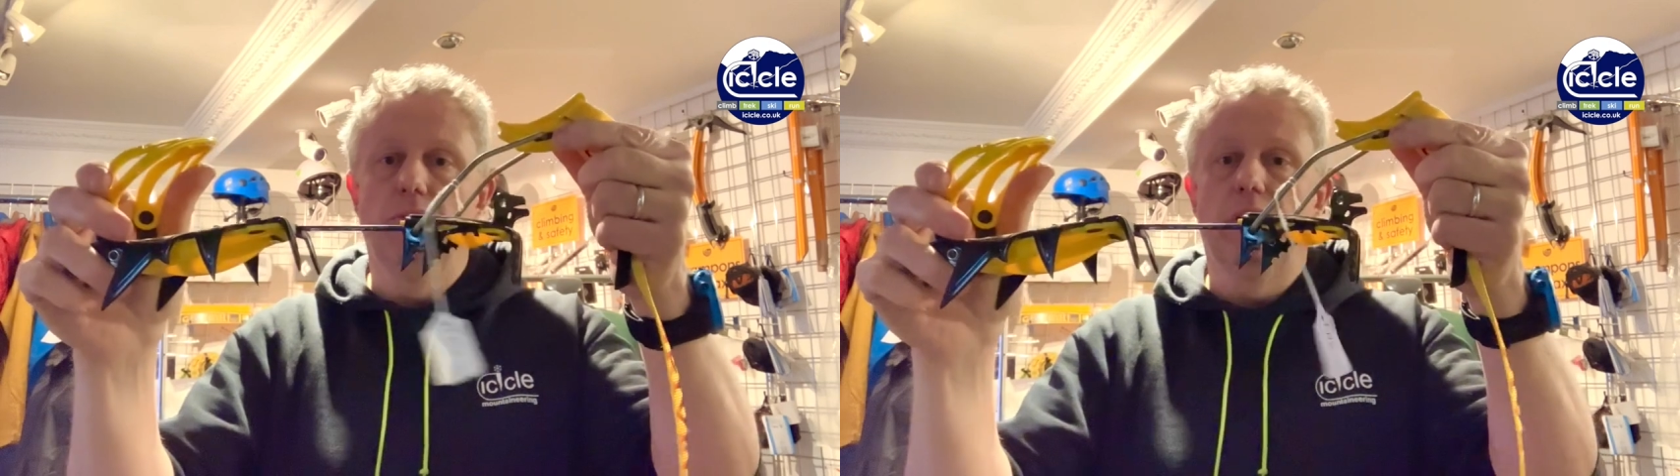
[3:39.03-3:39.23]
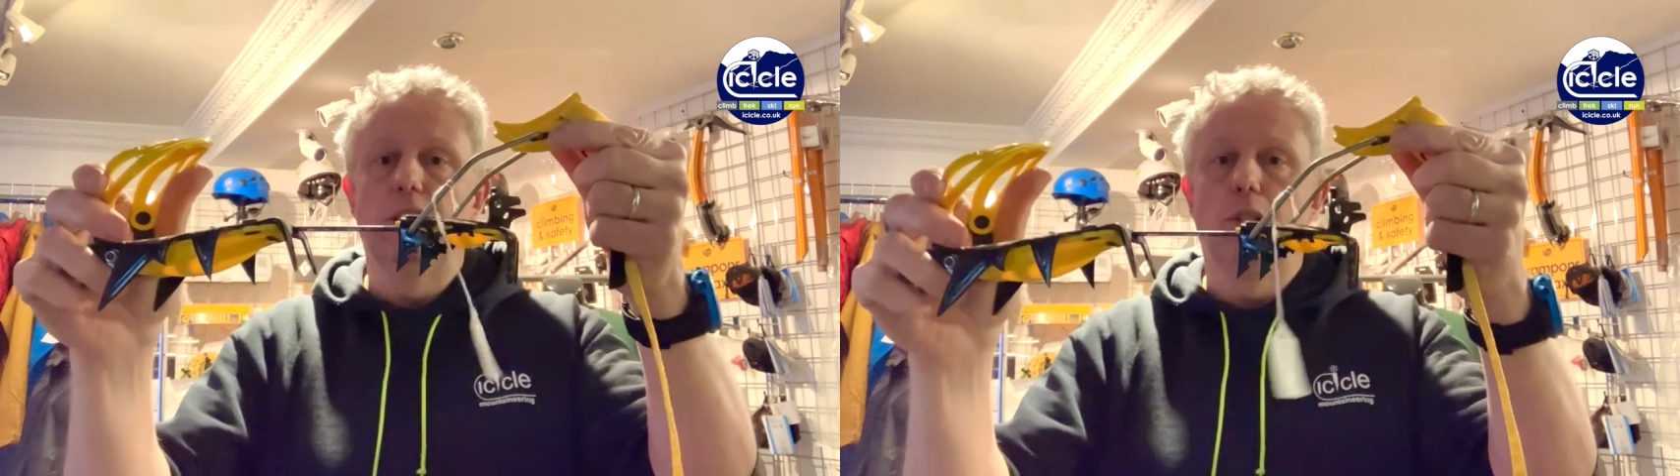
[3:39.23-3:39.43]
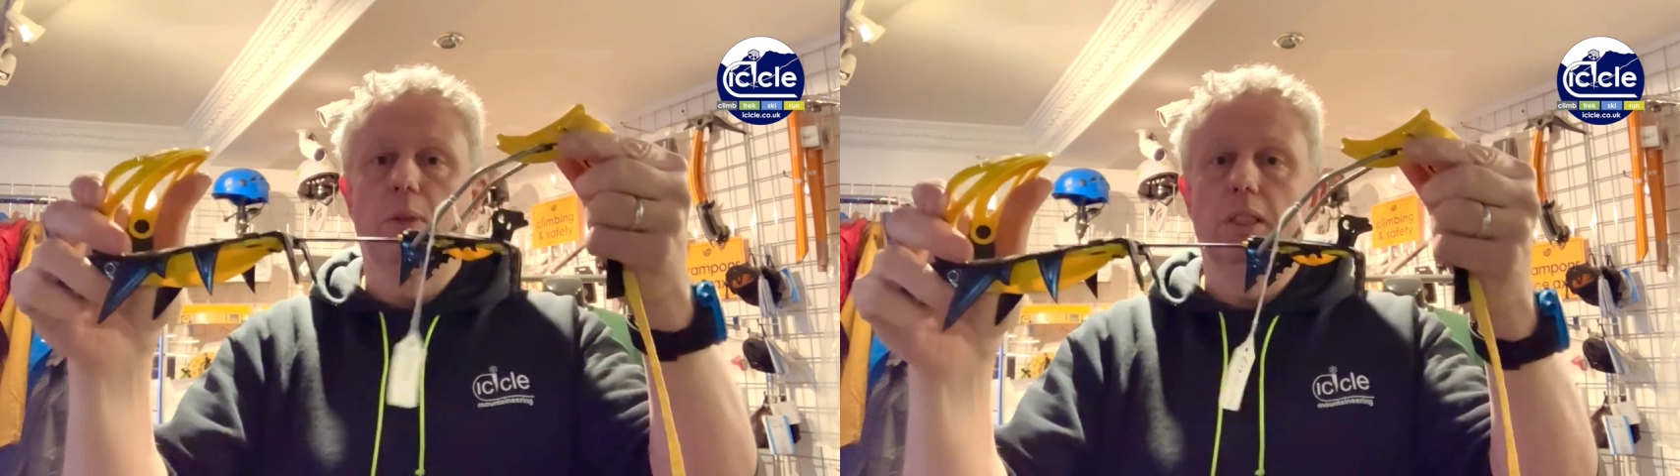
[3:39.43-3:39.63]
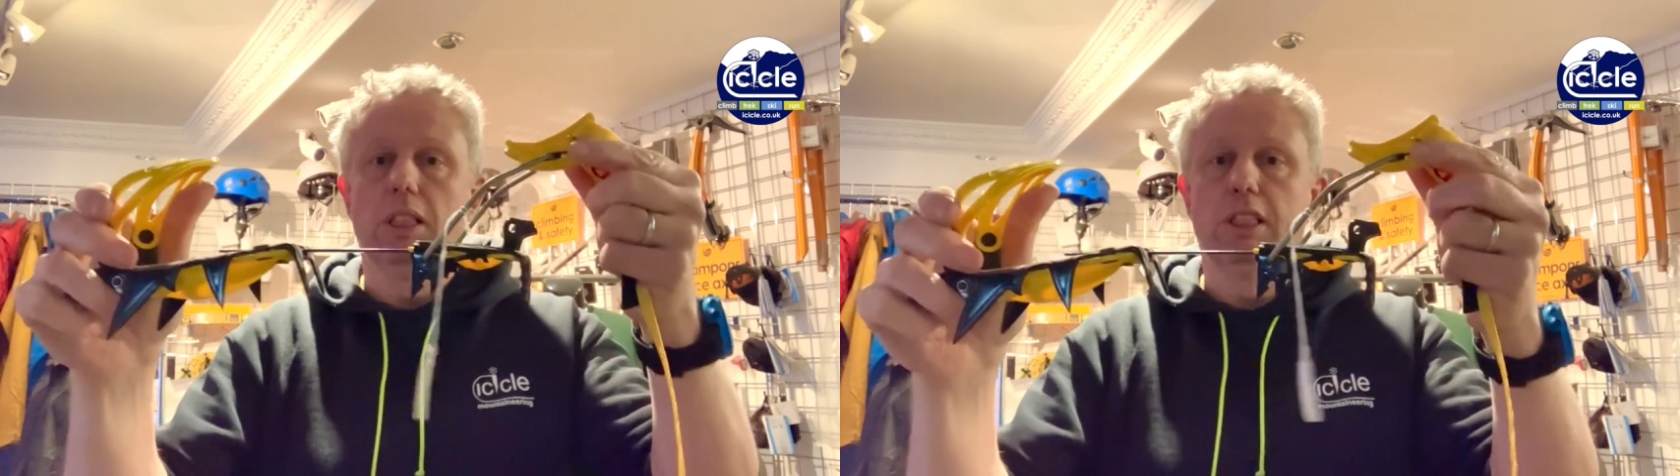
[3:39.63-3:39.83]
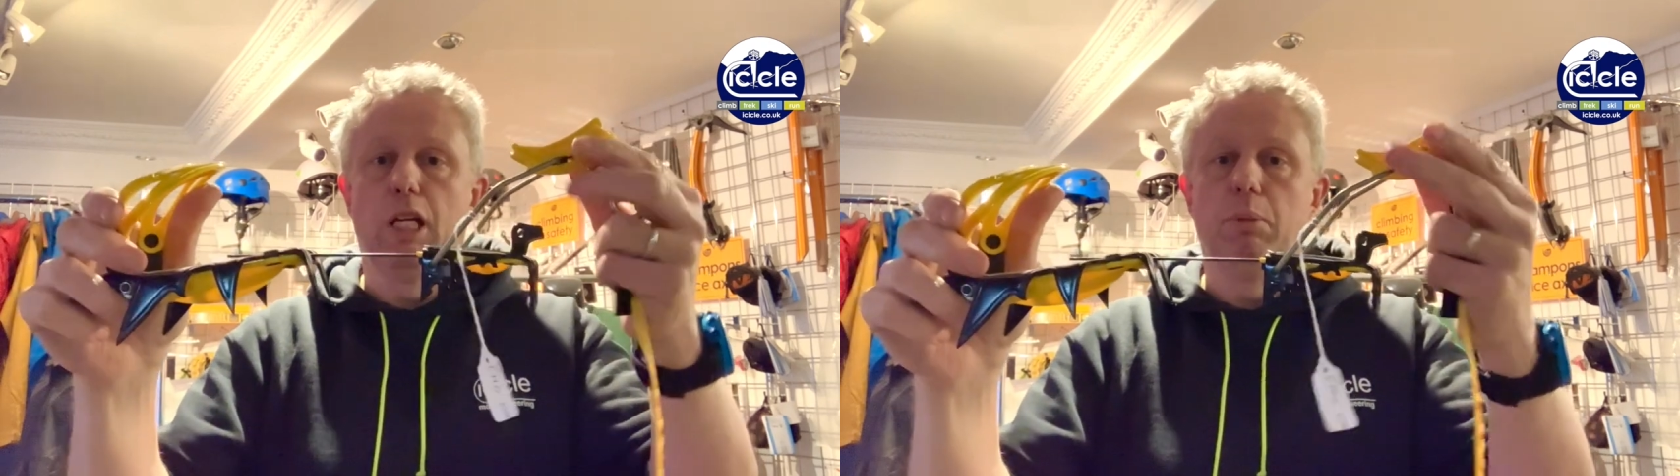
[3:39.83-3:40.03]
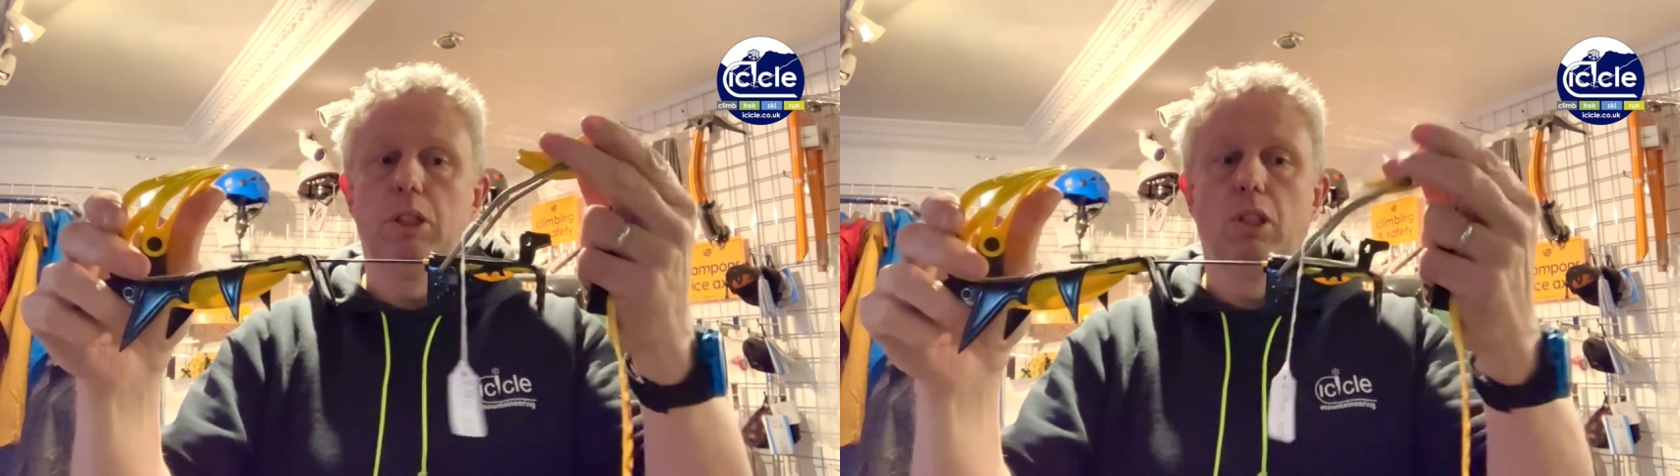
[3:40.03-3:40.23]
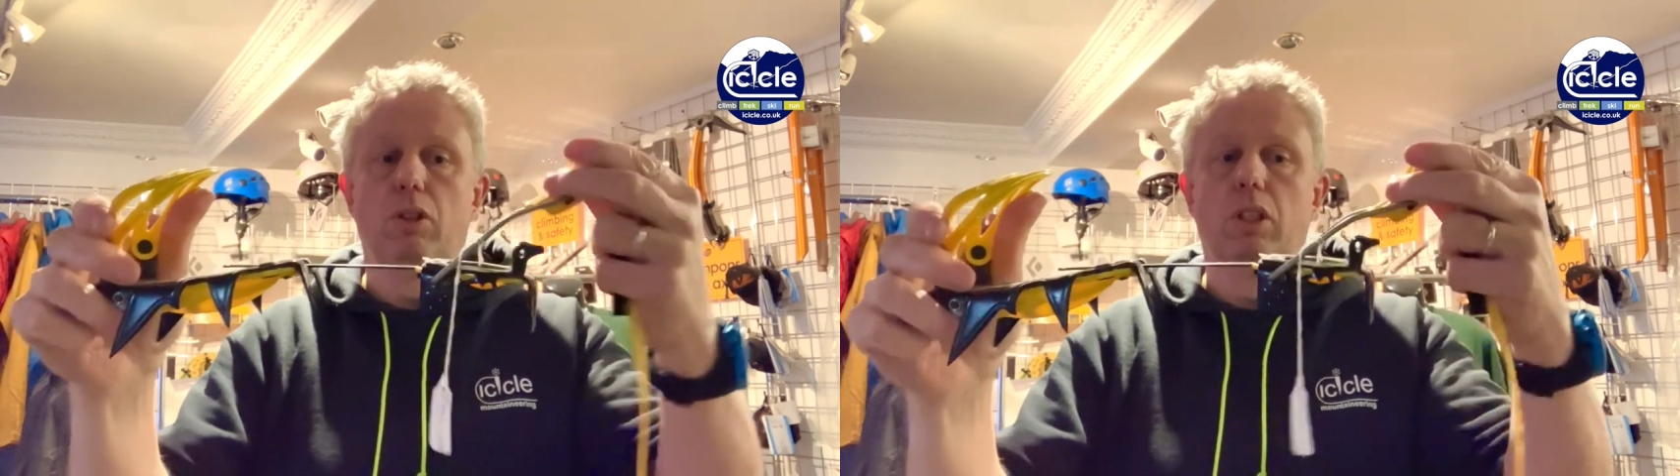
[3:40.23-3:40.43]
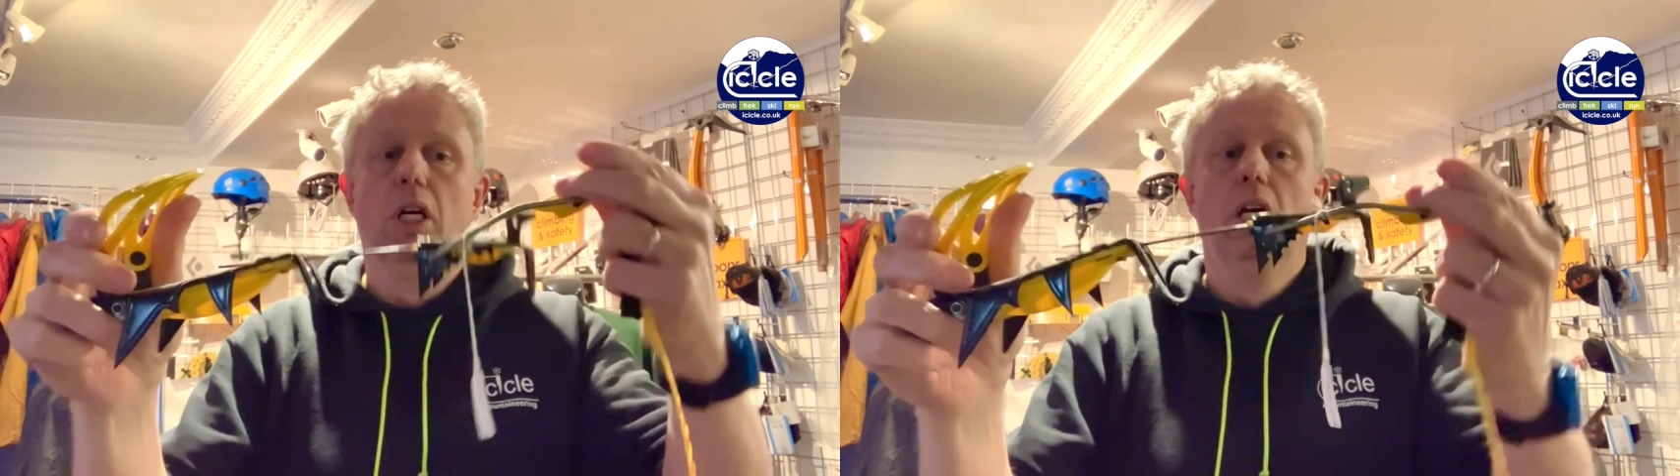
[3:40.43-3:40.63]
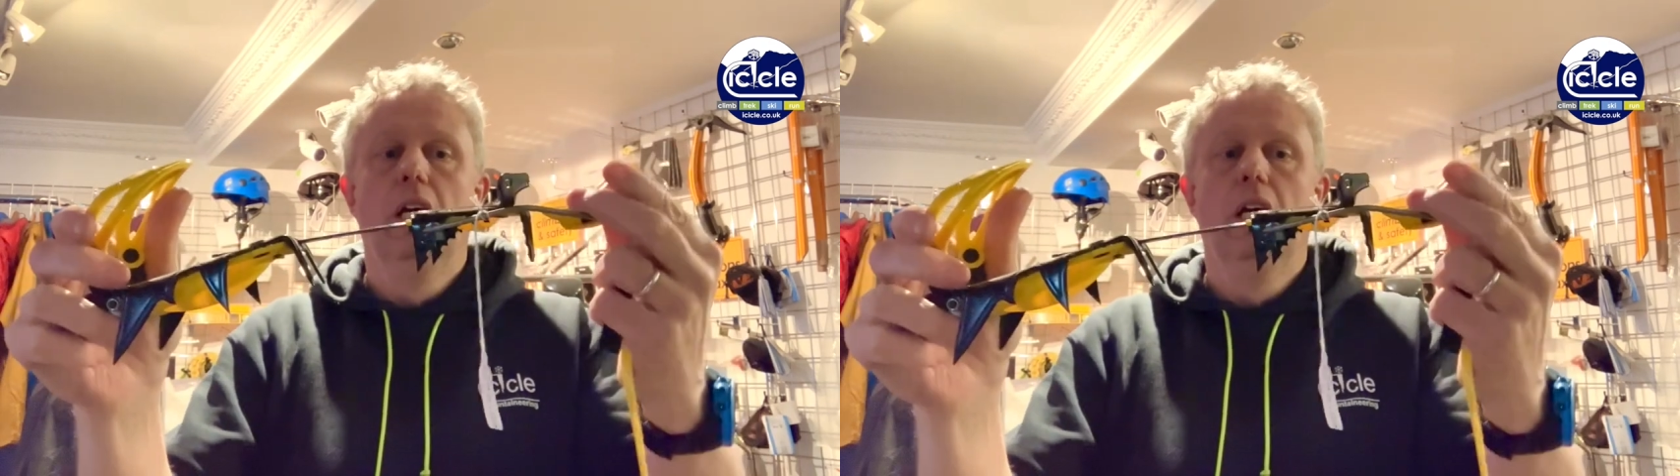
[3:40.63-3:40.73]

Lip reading: very similar to the Sabertooth,